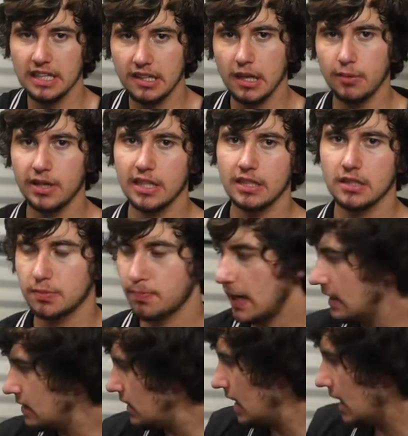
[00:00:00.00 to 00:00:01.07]
limited
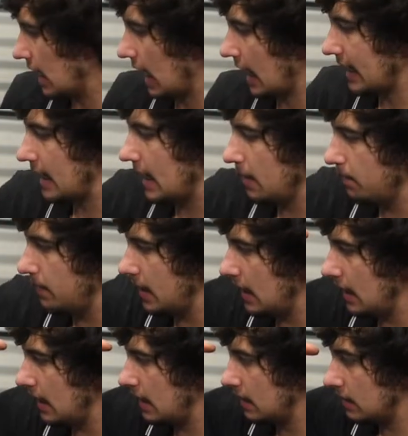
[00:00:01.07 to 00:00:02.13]
space here, I keep
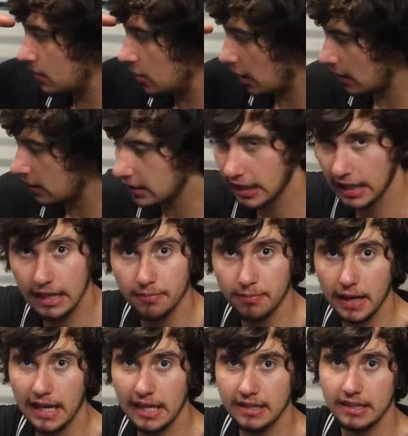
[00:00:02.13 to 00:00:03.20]
the ground
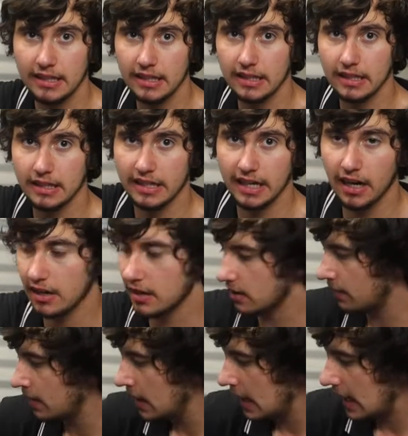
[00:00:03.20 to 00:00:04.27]
clamp and the
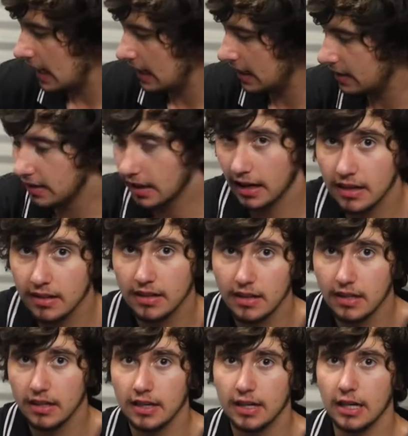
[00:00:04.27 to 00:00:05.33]
gun in
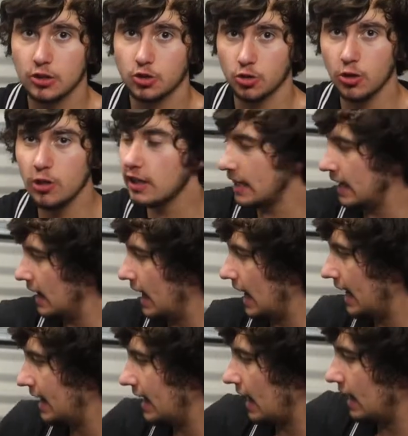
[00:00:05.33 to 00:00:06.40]
a drawer here
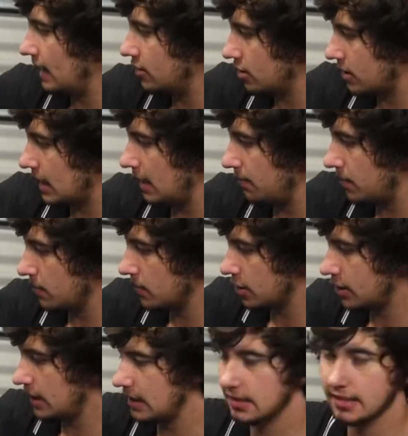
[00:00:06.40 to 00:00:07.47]
and I just keep the
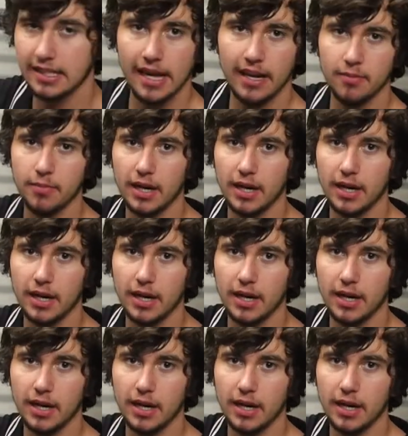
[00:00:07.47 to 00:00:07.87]
machine standing